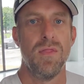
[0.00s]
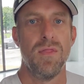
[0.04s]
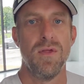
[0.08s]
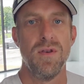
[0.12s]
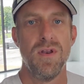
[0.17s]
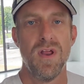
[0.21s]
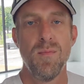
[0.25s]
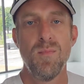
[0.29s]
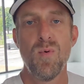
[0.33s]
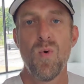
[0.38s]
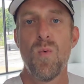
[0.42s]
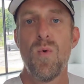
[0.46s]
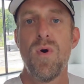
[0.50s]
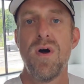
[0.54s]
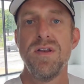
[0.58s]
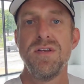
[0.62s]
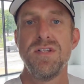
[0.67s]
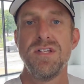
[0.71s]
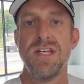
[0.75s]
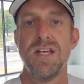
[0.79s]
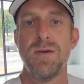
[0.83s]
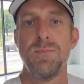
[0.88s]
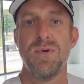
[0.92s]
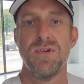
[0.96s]
The number
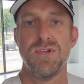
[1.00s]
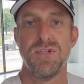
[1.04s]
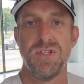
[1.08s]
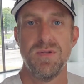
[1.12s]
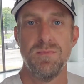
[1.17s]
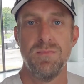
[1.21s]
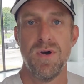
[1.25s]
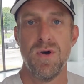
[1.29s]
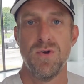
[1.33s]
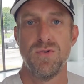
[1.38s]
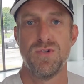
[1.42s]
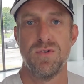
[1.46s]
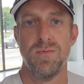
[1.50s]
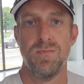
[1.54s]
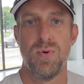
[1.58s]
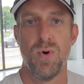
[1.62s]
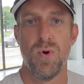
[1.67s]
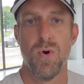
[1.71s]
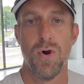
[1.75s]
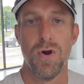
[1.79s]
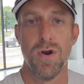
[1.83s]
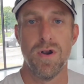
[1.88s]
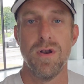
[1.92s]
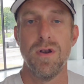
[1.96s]
one tip is the most
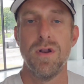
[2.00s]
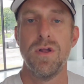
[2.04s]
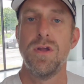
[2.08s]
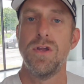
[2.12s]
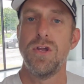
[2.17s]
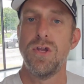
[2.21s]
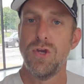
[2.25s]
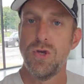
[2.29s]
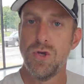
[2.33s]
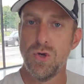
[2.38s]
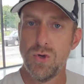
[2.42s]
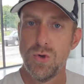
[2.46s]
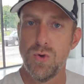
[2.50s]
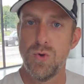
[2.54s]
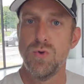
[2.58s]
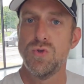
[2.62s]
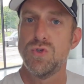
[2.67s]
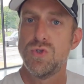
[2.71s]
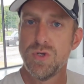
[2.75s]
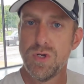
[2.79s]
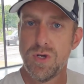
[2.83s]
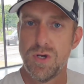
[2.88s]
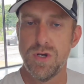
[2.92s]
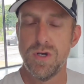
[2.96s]
important.
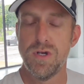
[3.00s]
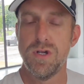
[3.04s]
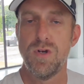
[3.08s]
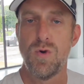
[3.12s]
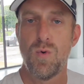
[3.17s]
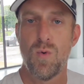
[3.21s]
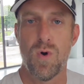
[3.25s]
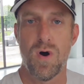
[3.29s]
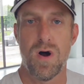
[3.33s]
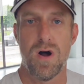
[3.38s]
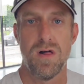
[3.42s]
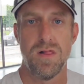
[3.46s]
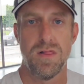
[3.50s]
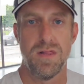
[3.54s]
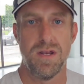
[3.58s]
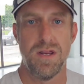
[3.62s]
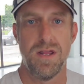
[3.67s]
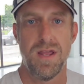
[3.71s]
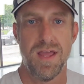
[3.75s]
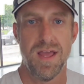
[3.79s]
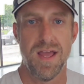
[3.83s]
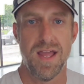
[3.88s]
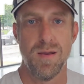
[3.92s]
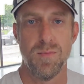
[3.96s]
Use good
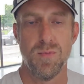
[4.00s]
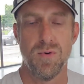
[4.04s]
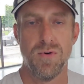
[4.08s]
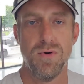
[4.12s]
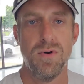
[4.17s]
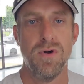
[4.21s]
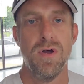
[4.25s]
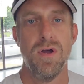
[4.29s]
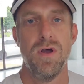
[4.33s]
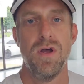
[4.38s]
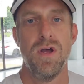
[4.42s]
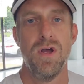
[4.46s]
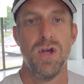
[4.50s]
quality cable.